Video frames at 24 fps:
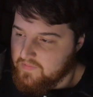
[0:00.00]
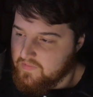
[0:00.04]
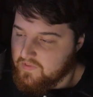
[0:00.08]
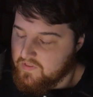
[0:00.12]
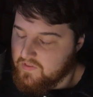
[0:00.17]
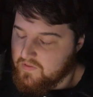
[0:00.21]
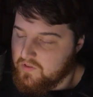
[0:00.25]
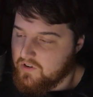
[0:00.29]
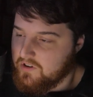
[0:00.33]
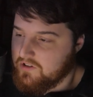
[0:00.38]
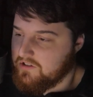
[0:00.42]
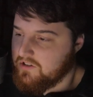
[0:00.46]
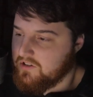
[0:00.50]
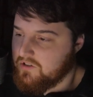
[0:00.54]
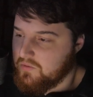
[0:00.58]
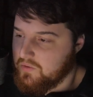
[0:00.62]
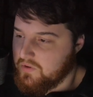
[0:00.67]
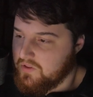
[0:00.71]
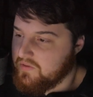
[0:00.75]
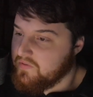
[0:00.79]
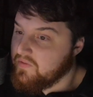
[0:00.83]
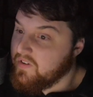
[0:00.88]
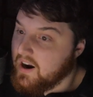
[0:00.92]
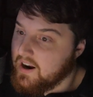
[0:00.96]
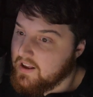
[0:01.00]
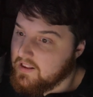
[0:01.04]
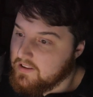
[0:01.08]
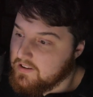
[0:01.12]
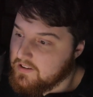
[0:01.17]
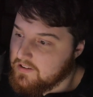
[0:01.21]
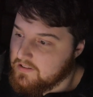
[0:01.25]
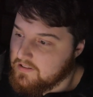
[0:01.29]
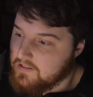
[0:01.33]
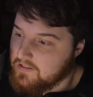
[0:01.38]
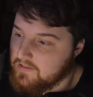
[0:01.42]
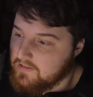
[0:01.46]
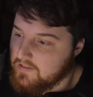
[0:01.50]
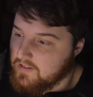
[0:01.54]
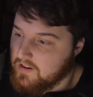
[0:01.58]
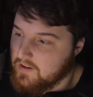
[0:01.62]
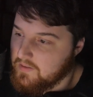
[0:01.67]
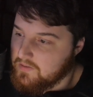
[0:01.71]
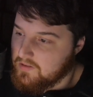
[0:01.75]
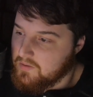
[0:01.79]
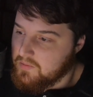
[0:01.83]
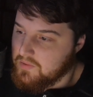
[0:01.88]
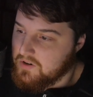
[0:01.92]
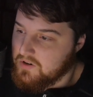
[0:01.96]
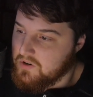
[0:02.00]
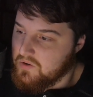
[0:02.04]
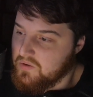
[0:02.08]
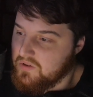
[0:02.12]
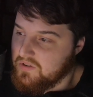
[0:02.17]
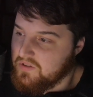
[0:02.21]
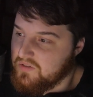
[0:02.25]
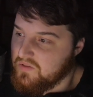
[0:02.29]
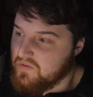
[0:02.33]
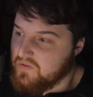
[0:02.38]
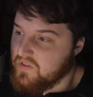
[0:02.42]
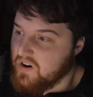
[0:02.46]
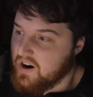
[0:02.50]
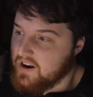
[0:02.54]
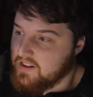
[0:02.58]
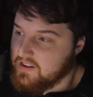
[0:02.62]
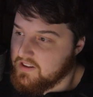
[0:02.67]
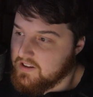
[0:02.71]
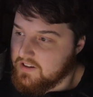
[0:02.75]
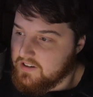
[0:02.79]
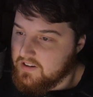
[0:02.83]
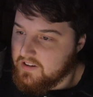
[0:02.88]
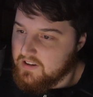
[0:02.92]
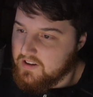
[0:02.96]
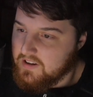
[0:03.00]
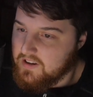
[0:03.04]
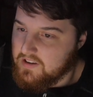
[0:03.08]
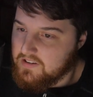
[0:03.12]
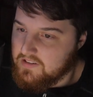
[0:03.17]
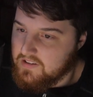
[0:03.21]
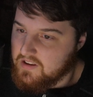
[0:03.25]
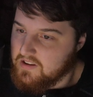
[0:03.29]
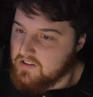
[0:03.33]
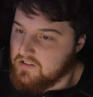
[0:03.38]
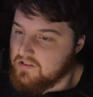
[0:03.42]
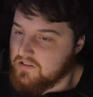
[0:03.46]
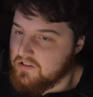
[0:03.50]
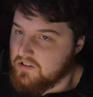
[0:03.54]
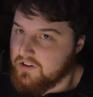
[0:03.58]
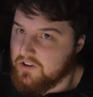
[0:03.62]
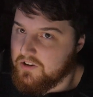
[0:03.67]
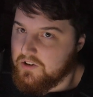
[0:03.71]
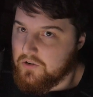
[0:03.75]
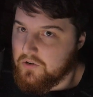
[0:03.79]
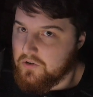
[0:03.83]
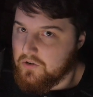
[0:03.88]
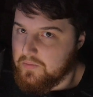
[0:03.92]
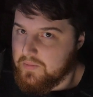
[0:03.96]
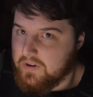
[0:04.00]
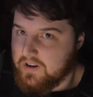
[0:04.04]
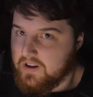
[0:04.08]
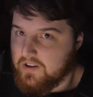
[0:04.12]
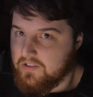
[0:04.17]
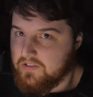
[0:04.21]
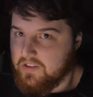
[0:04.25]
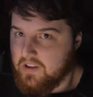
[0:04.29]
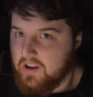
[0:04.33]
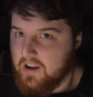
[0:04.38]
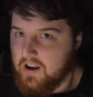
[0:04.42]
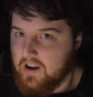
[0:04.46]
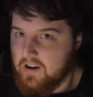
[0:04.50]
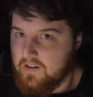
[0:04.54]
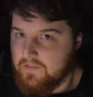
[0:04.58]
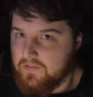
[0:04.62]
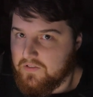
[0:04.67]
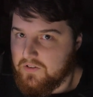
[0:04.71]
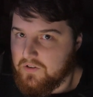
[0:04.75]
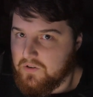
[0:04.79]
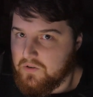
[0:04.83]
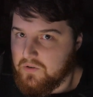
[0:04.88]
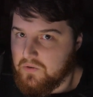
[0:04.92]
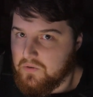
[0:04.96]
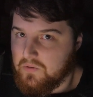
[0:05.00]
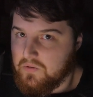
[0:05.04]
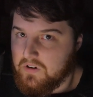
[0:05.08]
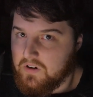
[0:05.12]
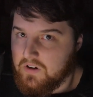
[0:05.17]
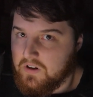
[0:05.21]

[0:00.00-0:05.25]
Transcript: For instance, with violence, someone who is violent is insecure because they have to